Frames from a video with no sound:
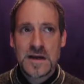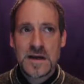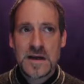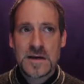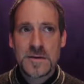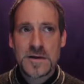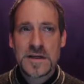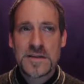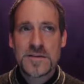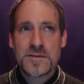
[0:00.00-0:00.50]

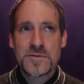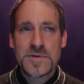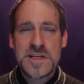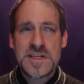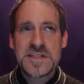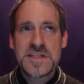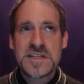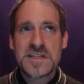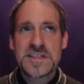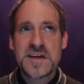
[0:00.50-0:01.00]
Uh, and the
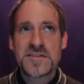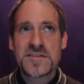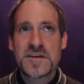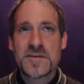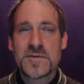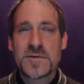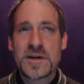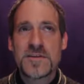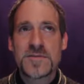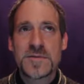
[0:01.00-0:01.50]
reason is
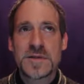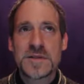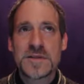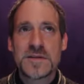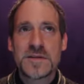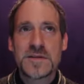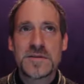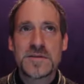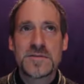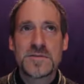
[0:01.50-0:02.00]
that what I've
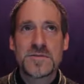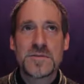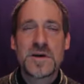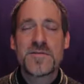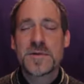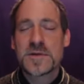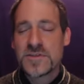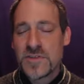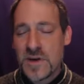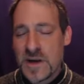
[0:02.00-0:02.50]
been what
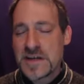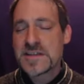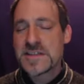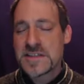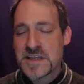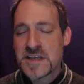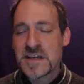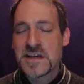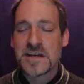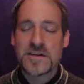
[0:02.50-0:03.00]
I've been trying to
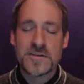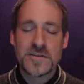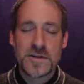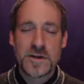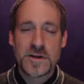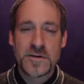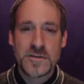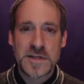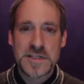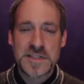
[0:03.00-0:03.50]
say over
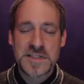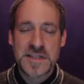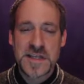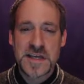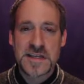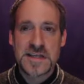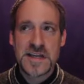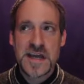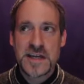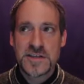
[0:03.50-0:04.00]
and over is
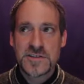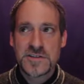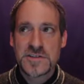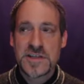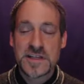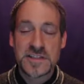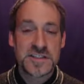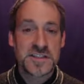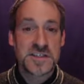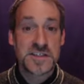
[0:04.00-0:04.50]
that natural
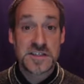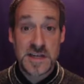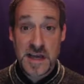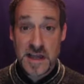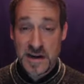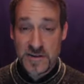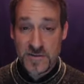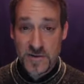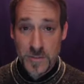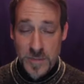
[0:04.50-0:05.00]
selection does
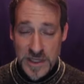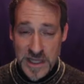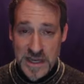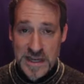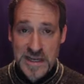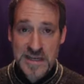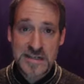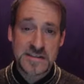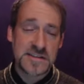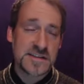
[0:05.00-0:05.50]
not have a
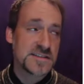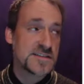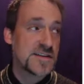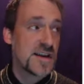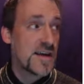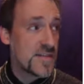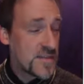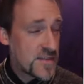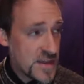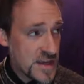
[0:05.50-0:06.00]
plan. It does
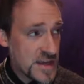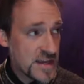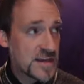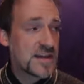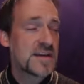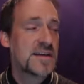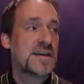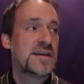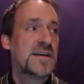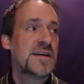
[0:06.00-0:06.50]
not
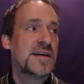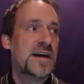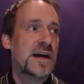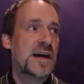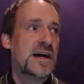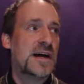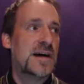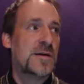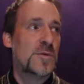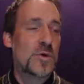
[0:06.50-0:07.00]
think.
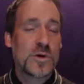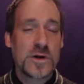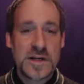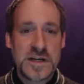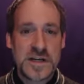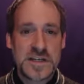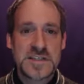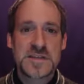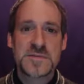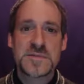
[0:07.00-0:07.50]
Um,
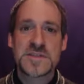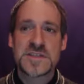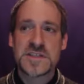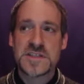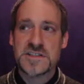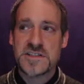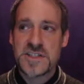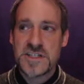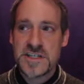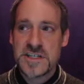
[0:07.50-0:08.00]
organisms
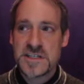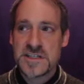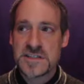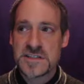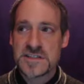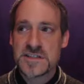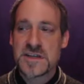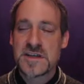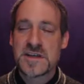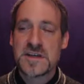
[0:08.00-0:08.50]
and
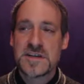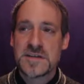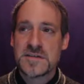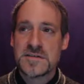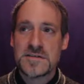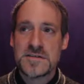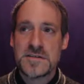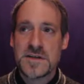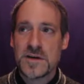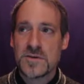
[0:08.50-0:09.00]
genes
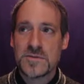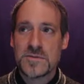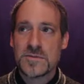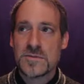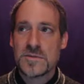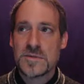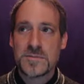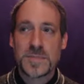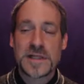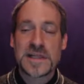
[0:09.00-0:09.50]
don't
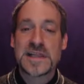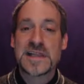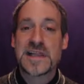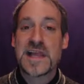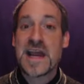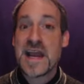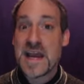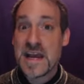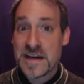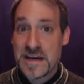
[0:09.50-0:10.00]

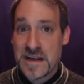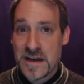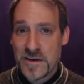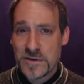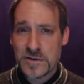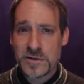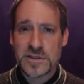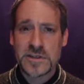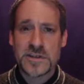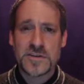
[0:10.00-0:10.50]
plan how
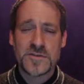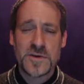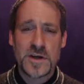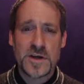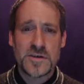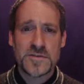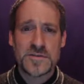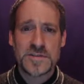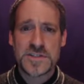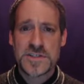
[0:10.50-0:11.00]
they're going to
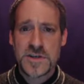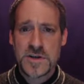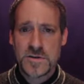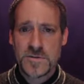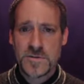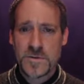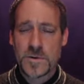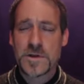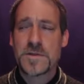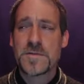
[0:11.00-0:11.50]
evolve and
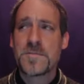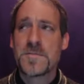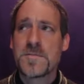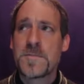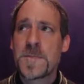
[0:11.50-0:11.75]
so forth.